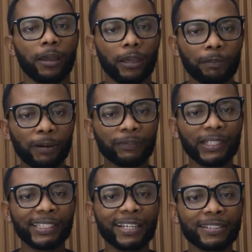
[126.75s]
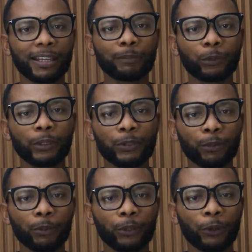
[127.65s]
A perfect example is what
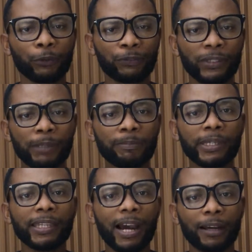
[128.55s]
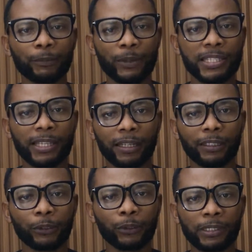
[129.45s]
we call flipping and rental
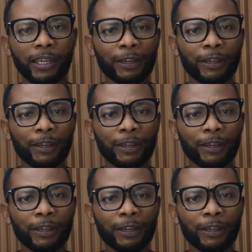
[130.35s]
income.